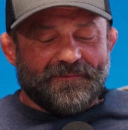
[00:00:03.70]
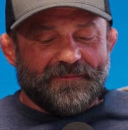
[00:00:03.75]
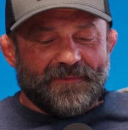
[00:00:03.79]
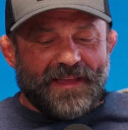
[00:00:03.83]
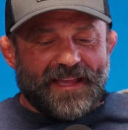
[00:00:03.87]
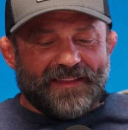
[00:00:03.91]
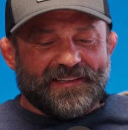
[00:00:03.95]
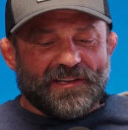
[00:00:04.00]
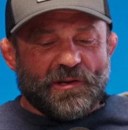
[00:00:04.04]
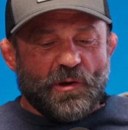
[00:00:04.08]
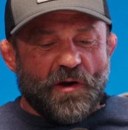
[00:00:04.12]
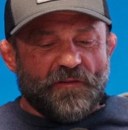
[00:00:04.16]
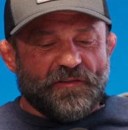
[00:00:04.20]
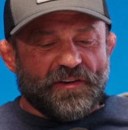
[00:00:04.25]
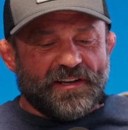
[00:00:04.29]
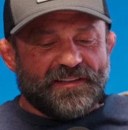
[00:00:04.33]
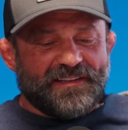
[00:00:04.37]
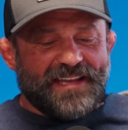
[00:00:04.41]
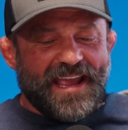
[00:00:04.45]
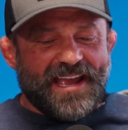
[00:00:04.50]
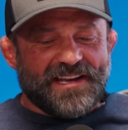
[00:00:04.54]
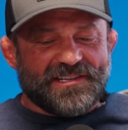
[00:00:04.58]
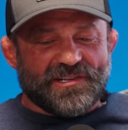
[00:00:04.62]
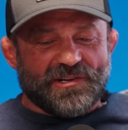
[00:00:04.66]
Not to go off on a
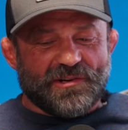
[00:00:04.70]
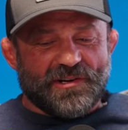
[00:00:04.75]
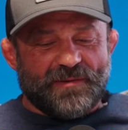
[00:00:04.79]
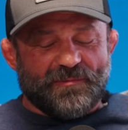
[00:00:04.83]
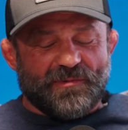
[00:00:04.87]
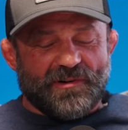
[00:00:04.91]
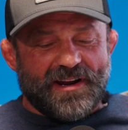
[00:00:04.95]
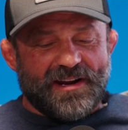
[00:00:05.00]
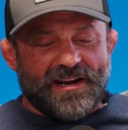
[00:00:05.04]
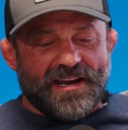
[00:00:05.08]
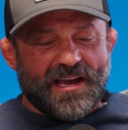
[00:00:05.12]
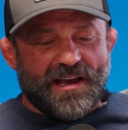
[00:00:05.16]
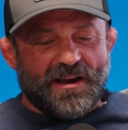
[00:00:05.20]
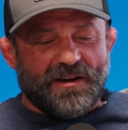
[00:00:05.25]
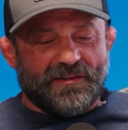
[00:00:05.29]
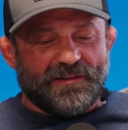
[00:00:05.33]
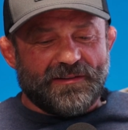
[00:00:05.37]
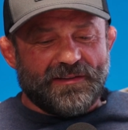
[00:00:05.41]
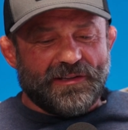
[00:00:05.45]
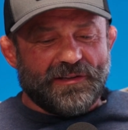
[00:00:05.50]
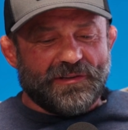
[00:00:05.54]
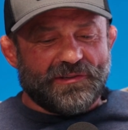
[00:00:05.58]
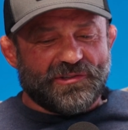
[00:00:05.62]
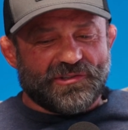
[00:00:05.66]
tangent on it, but right
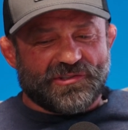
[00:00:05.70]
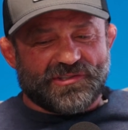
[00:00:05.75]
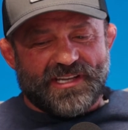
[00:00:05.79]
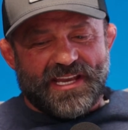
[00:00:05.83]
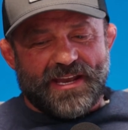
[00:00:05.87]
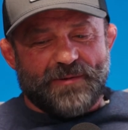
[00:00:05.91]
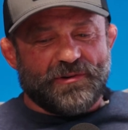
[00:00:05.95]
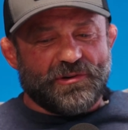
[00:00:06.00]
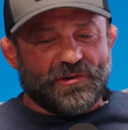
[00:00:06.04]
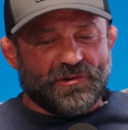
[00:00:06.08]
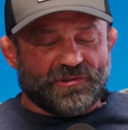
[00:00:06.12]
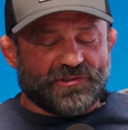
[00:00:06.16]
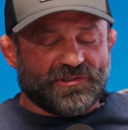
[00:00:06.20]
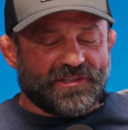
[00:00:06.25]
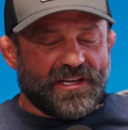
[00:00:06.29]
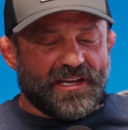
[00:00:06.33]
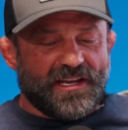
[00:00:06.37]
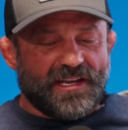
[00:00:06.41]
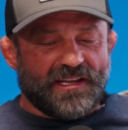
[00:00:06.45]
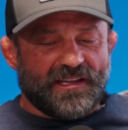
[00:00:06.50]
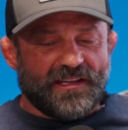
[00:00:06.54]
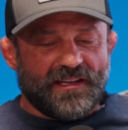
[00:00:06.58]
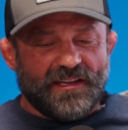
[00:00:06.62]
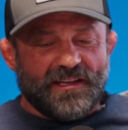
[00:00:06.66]
now, just saying what you're
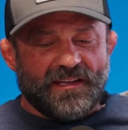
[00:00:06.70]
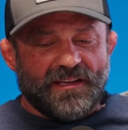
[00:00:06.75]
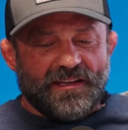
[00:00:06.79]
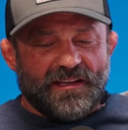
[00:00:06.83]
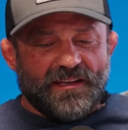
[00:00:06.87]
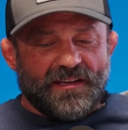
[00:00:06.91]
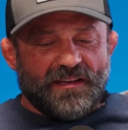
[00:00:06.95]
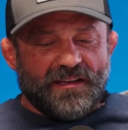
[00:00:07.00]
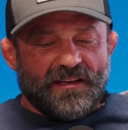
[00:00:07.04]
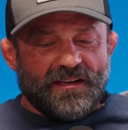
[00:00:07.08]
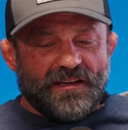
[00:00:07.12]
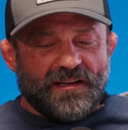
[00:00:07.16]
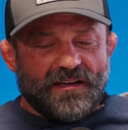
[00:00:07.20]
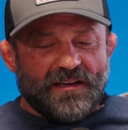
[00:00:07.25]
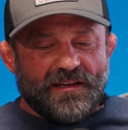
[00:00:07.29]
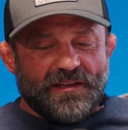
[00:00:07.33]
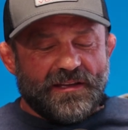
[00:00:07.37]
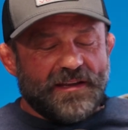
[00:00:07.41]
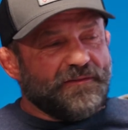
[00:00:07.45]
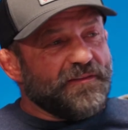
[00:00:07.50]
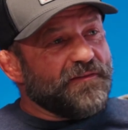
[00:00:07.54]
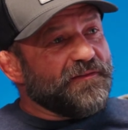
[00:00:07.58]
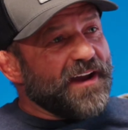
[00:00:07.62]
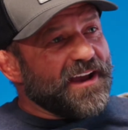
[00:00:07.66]
saying,
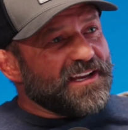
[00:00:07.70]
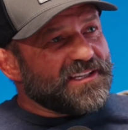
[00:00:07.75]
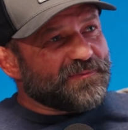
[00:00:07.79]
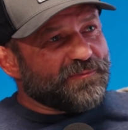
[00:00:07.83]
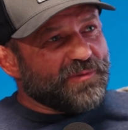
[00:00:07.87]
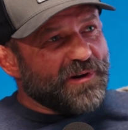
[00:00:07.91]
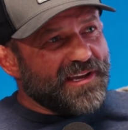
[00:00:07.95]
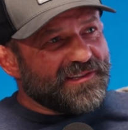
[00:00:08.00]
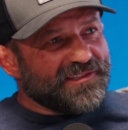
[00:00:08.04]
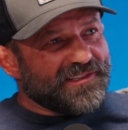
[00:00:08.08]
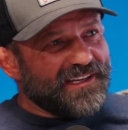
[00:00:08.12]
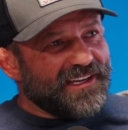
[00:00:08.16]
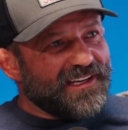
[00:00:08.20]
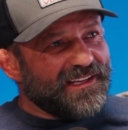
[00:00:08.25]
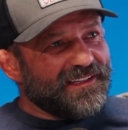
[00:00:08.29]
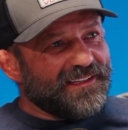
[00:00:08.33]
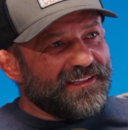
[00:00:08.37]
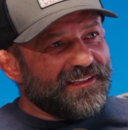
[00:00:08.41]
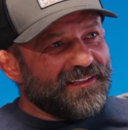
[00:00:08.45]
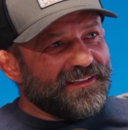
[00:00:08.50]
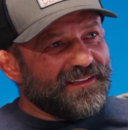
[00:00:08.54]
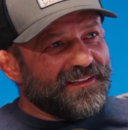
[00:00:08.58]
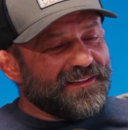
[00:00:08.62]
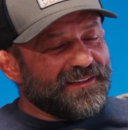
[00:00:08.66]
you have a vice president
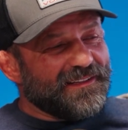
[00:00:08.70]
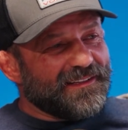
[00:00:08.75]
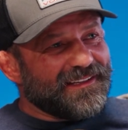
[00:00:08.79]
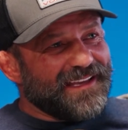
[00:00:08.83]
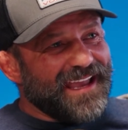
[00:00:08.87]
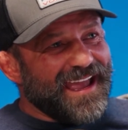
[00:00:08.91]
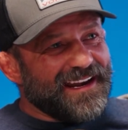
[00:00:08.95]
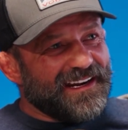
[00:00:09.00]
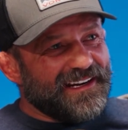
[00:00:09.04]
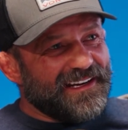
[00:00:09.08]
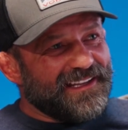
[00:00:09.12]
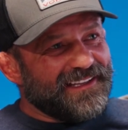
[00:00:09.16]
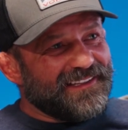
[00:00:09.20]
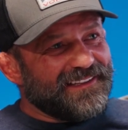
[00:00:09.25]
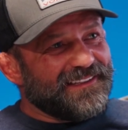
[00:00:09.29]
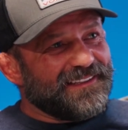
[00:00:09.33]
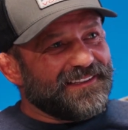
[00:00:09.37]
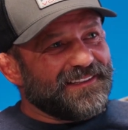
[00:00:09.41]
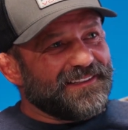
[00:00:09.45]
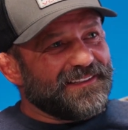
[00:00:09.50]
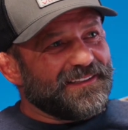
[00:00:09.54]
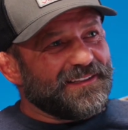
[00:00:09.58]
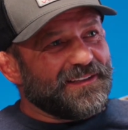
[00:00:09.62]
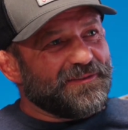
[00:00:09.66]
candidate
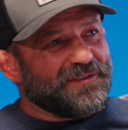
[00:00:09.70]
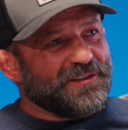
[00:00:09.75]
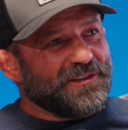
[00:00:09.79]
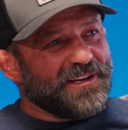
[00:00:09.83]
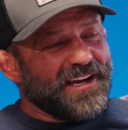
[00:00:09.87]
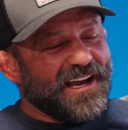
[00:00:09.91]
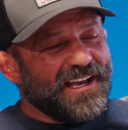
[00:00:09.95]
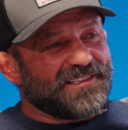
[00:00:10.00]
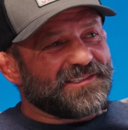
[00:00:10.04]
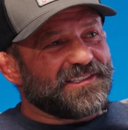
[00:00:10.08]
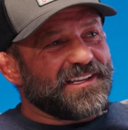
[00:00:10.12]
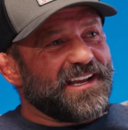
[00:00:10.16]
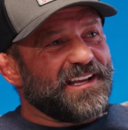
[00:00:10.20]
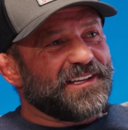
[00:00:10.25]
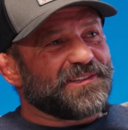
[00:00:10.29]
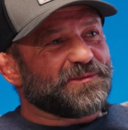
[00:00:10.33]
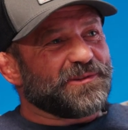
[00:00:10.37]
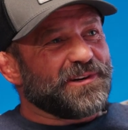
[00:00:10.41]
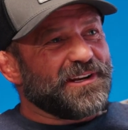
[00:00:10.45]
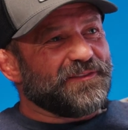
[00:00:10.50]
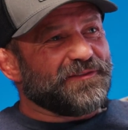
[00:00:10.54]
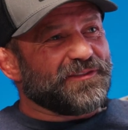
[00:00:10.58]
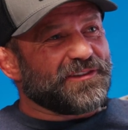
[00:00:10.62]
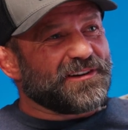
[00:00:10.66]
of the United States
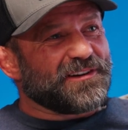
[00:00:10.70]
running